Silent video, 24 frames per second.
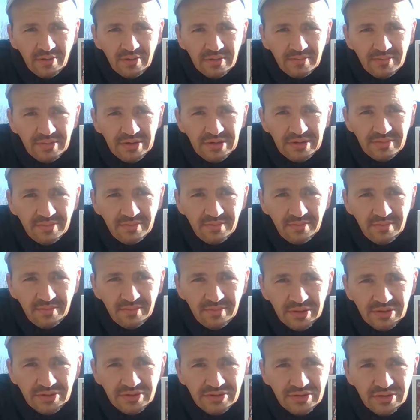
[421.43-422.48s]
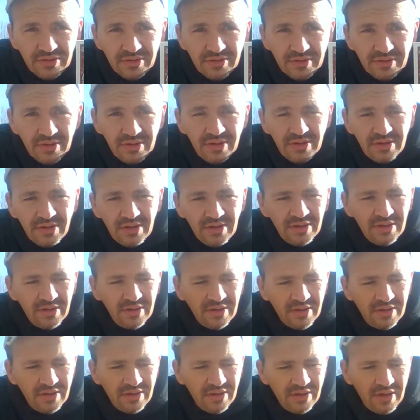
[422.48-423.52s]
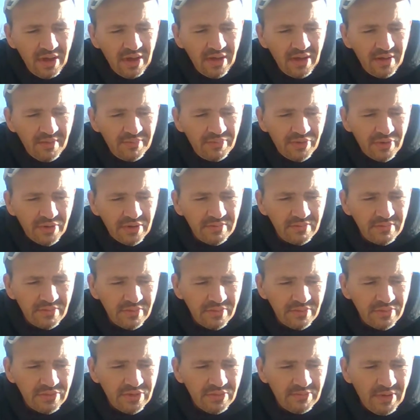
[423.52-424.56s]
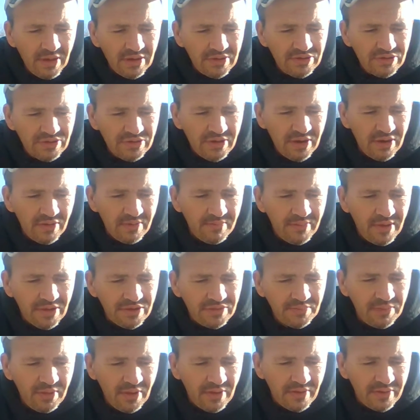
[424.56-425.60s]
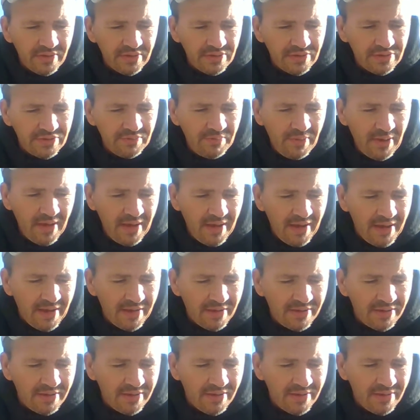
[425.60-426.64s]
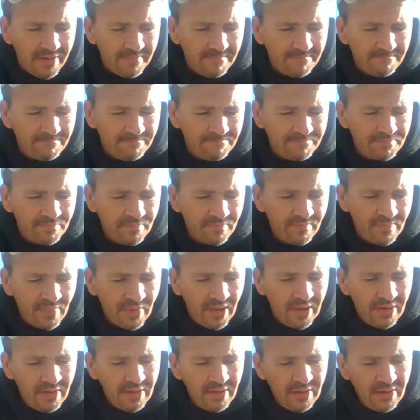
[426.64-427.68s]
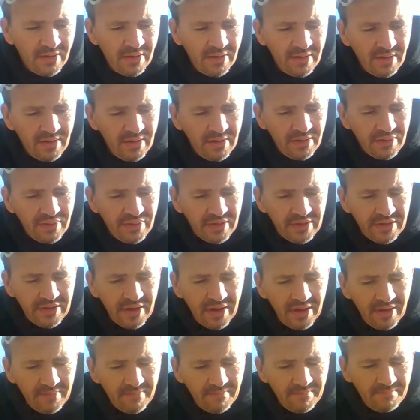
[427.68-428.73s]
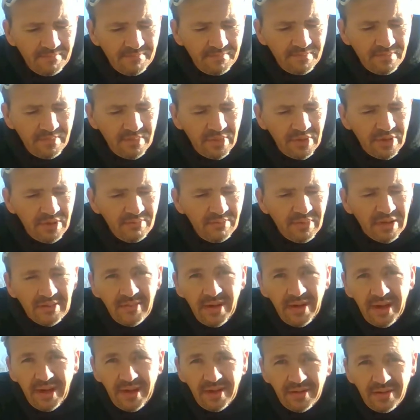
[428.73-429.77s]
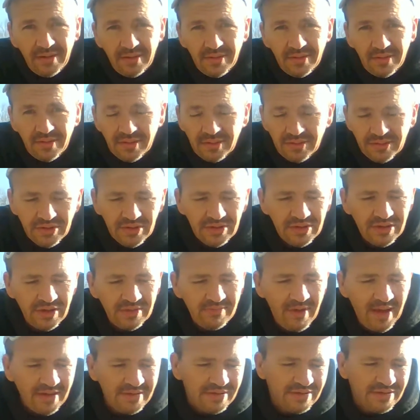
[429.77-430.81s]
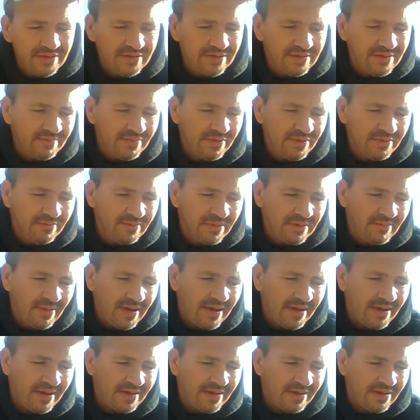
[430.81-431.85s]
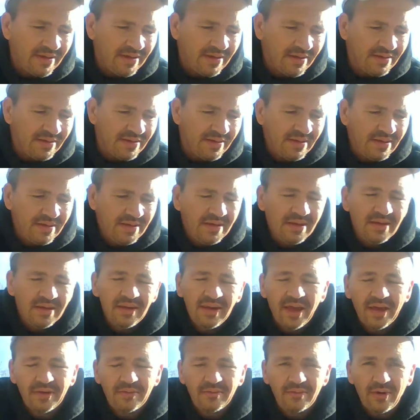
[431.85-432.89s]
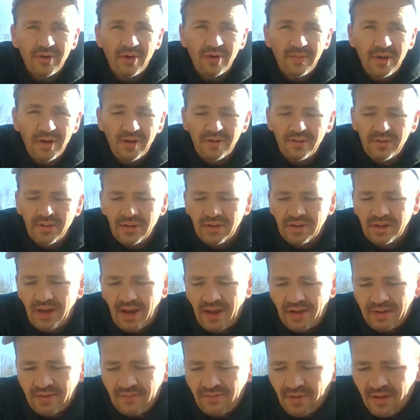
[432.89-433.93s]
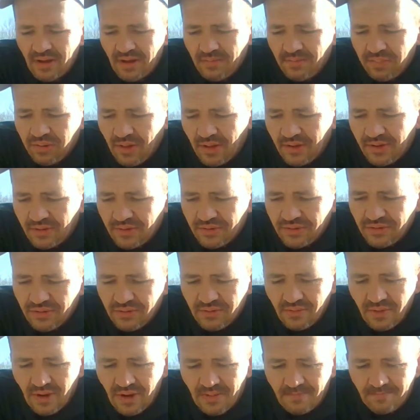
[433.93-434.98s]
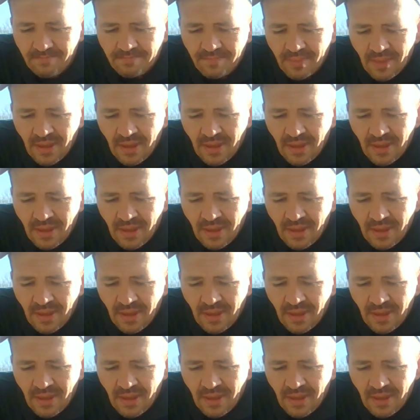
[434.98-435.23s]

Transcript: would be considered uh, pretty much, you know, the best player in this pack. Um, the um, McMahon, to get back to him, McMahon, uh, like Romo, kind of uh, players who um,